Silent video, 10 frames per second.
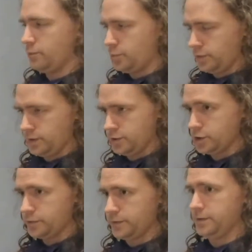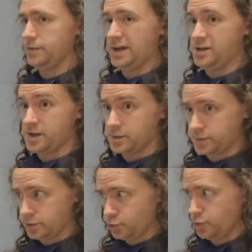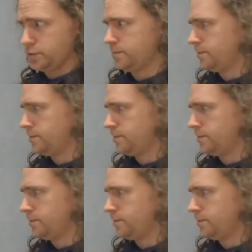put the shelf in, and then it's a housing joint.